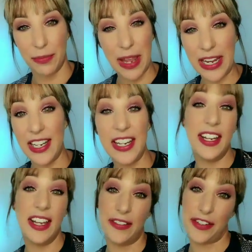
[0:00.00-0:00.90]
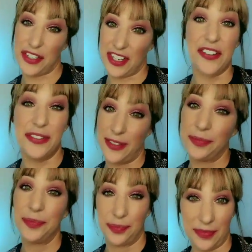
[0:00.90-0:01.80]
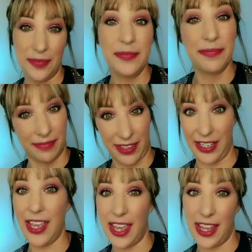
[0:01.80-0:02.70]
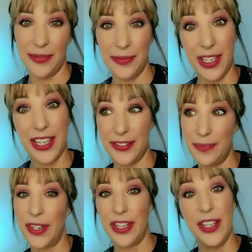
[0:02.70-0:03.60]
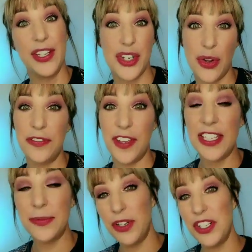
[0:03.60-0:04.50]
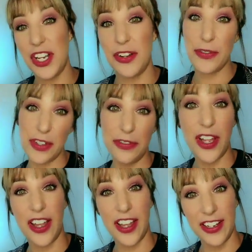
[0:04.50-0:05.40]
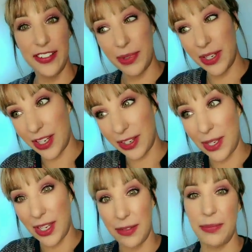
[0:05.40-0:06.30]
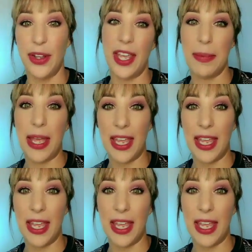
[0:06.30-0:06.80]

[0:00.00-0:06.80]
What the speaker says: made an idiot of herself. Okay, yeah. Showing face, beauty channel for the flawed. Okay,